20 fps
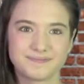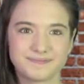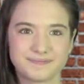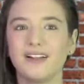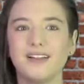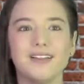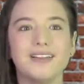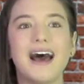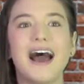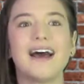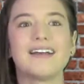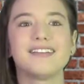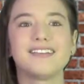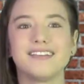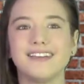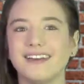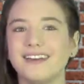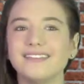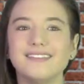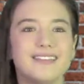
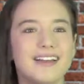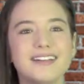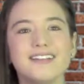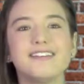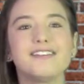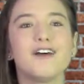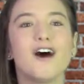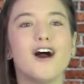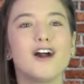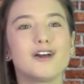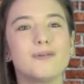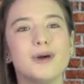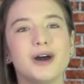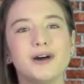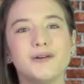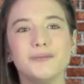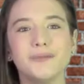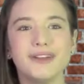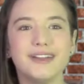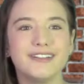Lastly, let's talk
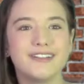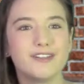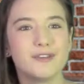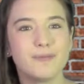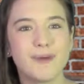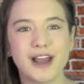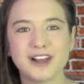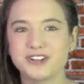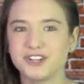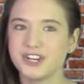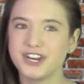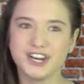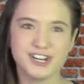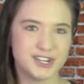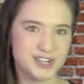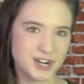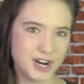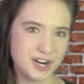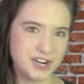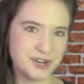about reinspection and
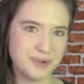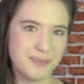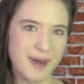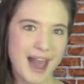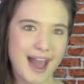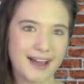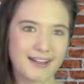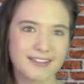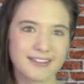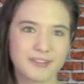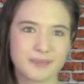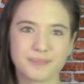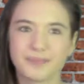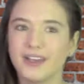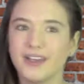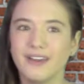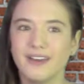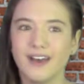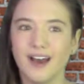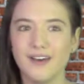chargebacks.
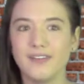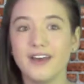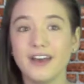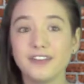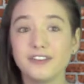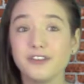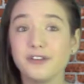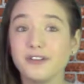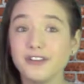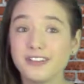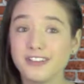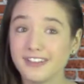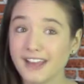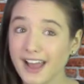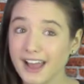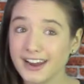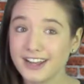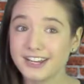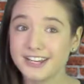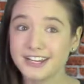Unless you
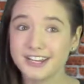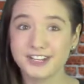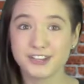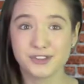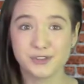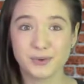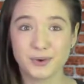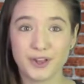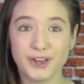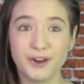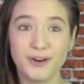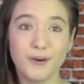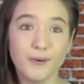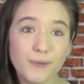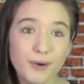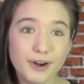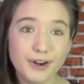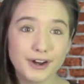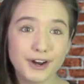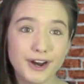decided to destroy your
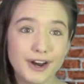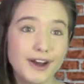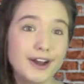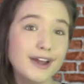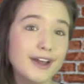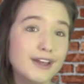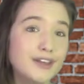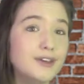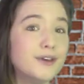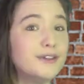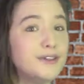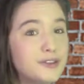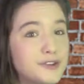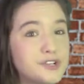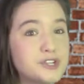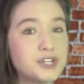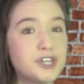order, you'll usually